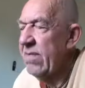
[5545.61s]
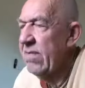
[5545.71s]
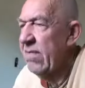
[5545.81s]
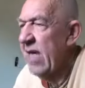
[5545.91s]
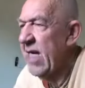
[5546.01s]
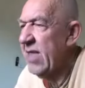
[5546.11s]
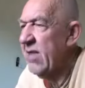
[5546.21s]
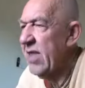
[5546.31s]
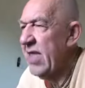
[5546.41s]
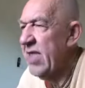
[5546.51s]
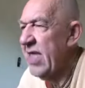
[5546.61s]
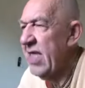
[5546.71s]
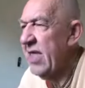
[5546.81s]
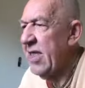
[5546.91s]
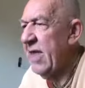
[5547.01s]
Right, you can see
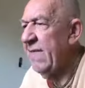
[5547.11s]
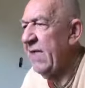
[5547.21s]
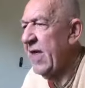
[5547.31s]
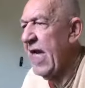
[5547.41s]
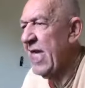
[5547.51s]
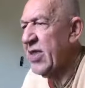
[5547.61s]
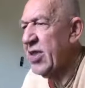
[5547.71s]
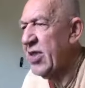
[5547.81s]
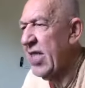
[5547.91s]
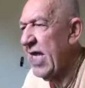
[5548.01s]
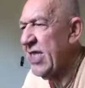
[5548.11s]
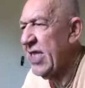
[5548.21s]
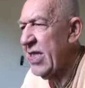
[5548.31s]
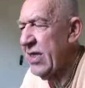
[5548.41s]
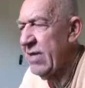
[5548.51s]
the different
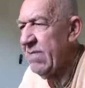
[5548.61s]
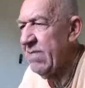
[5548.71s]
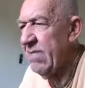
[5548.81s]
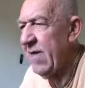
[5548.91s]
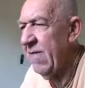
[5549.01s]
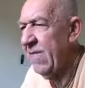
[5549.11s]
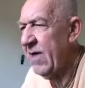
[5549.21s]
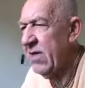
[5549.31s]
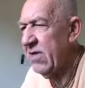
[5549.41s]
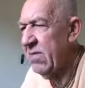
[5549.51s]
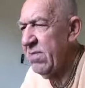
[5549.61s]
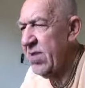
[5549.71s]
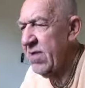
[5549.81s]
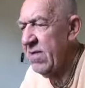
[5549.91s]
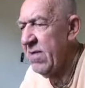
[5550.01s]
exercises, different
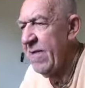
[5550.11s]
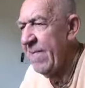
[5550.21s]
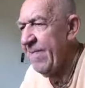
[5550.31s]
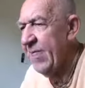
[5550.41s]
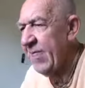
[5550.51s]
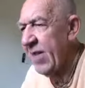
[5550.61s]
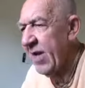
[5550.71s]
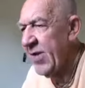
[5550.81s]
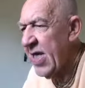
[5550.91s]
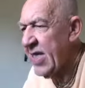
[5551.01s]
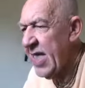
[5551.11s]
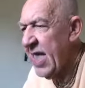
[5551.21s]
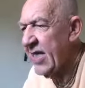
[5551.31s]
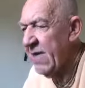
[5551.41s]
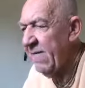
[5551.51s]
groups.
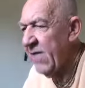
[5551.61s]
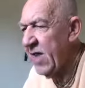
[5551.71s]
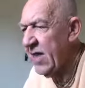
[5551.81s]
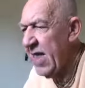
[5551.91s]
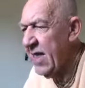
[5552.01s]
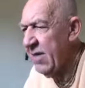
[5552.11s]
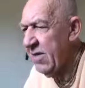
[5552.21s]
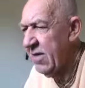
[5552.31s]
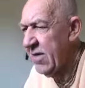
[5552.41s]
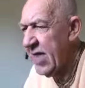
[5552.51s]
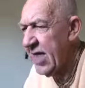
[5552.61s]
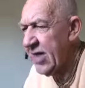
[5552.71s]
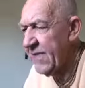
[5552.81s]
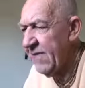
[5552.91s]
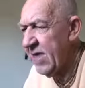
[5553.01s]
38 to 40,
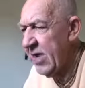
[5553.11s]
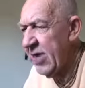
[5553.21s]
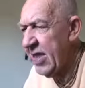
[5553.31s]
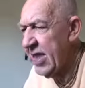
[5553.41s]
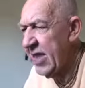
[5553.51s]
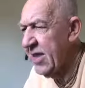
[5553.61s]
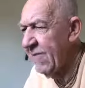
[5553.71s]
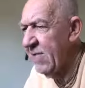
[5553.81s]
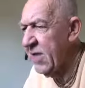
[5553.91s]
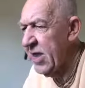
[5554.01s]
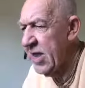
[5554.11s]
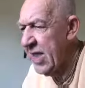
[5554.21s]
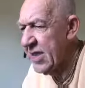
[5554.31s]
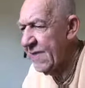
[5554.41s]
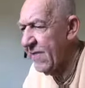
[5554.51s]
text 38 to 40,
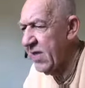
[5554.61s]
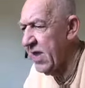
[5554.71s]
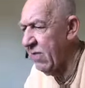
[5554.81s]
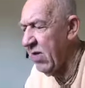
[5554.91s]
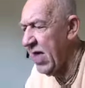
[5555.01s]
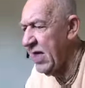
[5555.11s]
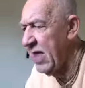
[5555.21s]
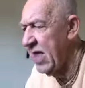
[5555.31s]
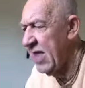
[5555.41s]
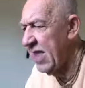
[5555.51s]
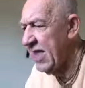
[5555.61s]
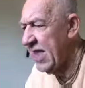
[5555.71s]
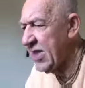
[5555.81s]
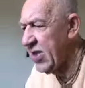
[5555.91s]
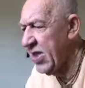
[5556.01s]
text 41, and
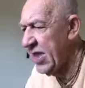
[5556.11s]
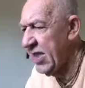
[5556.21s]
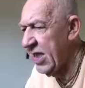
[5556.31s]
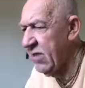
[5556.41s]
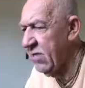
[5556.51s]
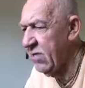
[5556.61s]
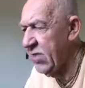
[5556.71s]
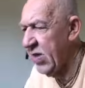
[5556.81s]
text 32 to